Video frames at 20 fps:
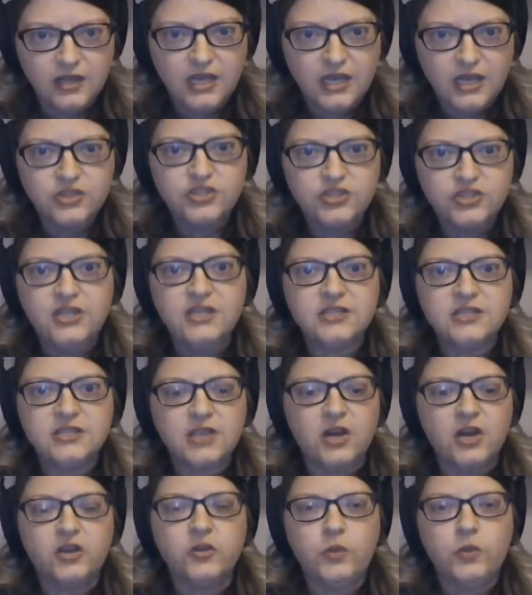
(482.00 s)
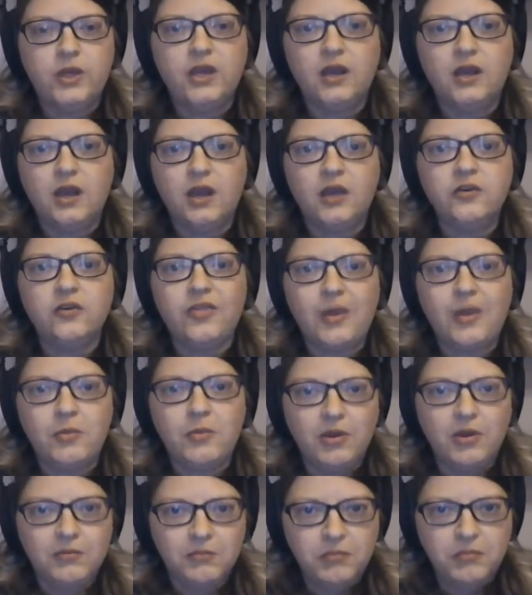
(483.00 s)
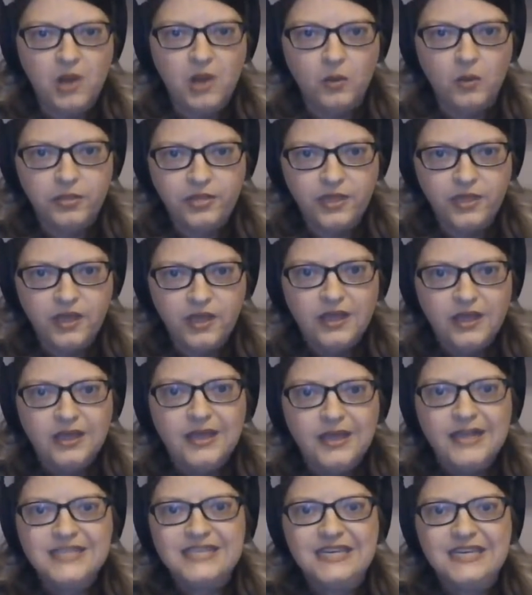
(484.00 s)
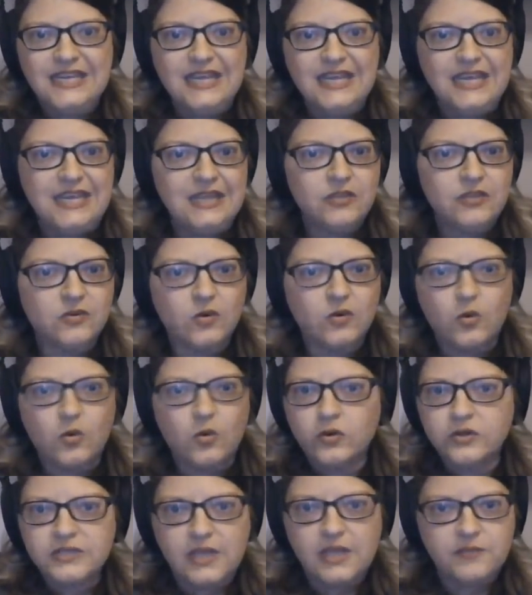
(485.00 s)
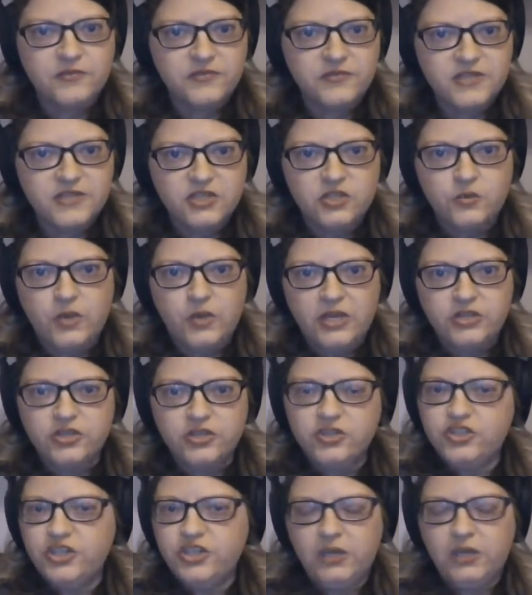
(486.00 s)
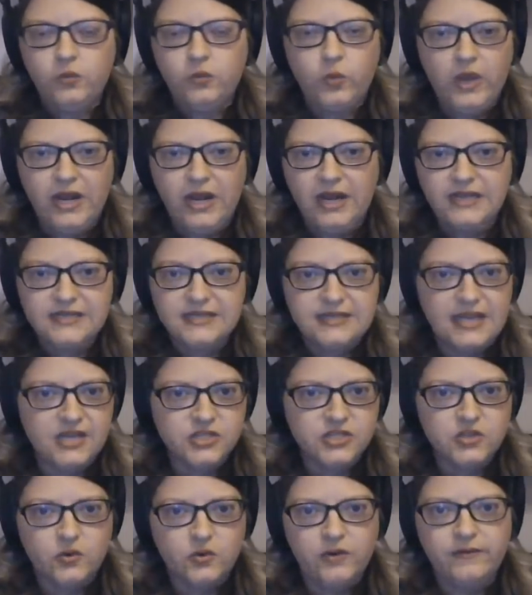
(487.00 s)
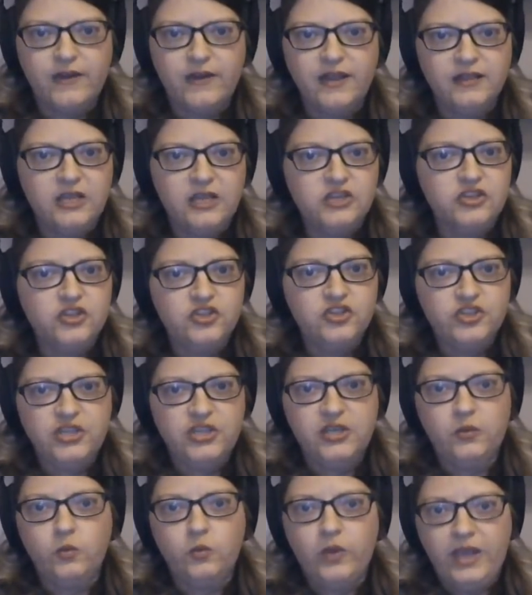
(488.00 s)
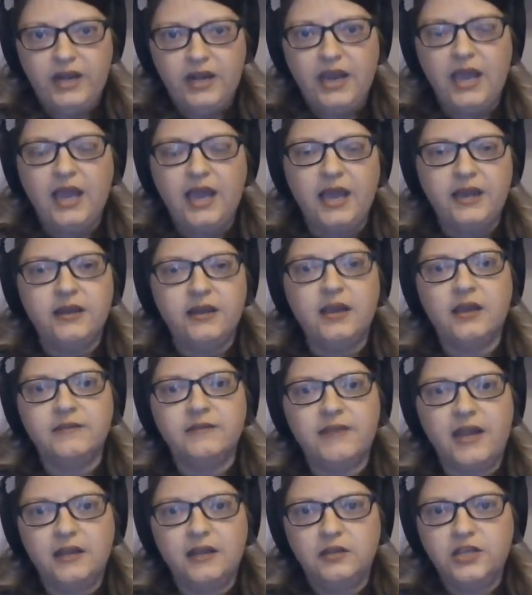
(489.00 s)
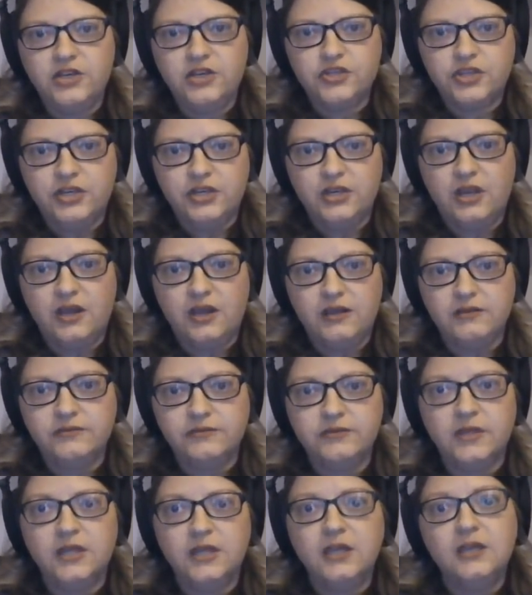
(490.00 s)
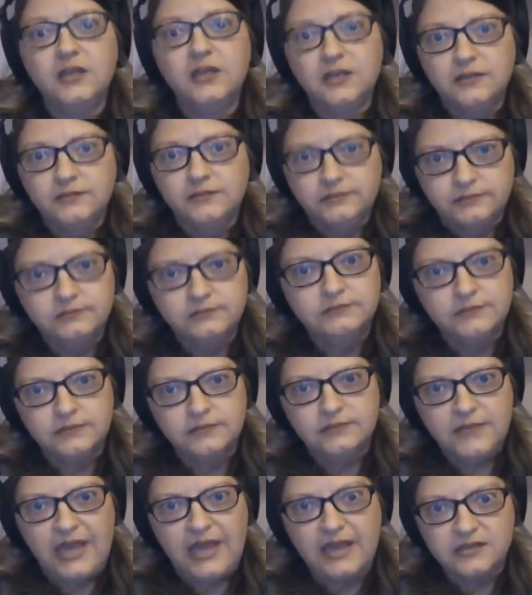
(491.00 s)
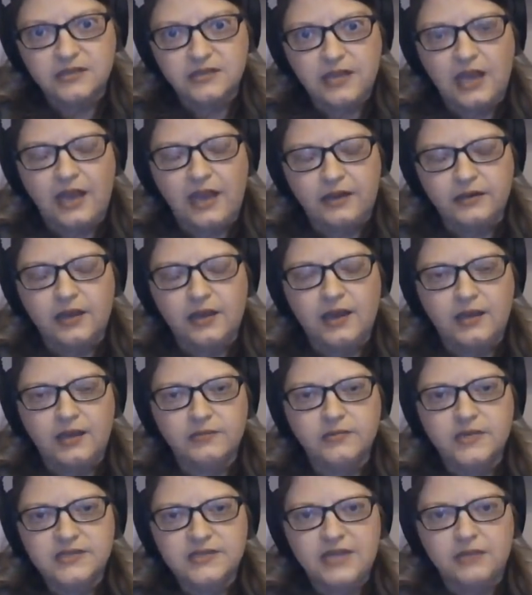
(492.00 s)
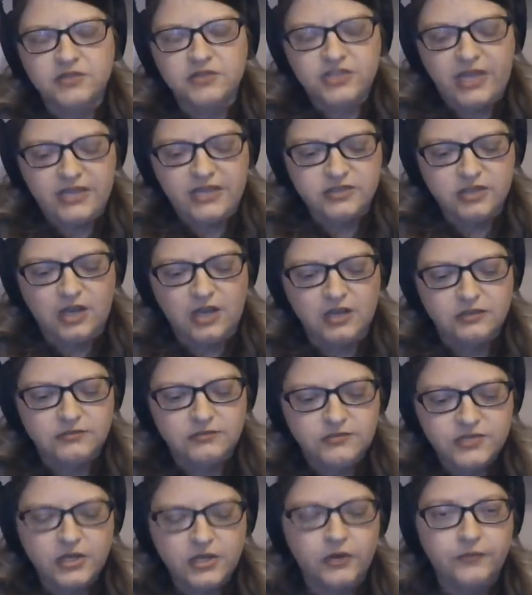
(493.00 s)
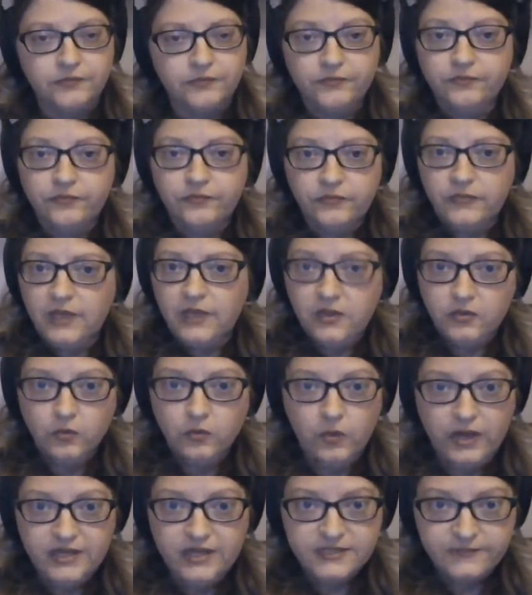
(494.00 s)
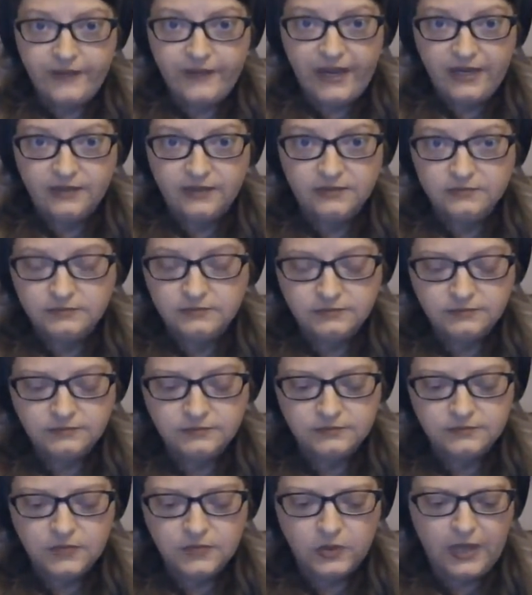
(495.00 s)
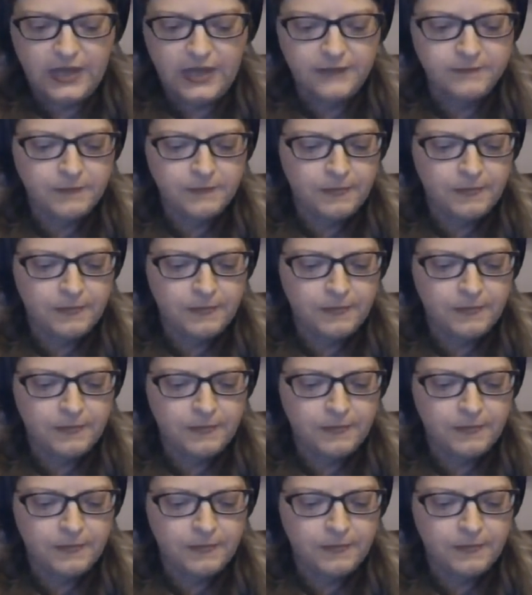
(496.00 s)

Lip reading: and she is arguing under them both. It's an either or type of situation. She can win on a statutory violation. She can win on a violation of on established case law. So either one is fine. Okay.